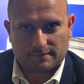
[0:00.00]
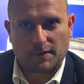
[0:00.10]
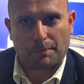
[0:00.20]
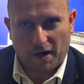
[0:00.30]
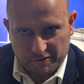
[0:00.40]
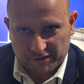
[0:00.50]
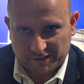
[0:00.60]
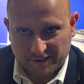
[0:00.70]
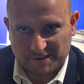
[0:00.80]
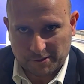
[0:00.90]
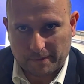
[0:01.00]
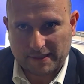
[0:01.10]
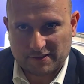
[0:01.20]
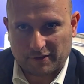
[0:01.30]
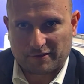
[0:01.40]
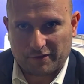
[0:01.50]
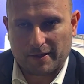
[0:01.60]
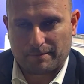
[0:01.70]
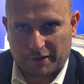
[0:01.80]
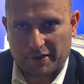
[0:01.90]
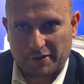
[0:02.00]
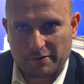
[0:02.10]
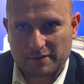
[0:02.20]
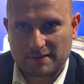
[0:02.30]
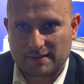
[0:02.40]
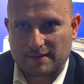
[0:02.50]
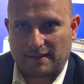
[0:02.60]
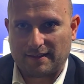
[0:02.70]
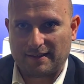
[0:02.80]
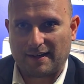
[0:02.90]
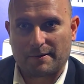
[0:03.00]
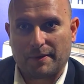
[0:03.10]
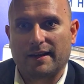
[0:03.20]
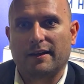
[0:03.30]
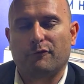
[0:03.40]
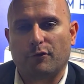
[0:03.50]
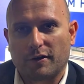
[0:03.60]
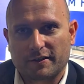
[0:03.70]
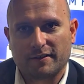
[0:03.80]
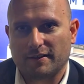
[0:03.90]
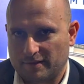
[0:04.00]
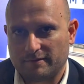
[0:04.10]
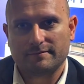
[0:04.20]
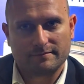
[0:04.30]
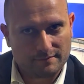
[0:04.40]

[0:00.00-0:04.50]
The power transformers what we produce are mainly for the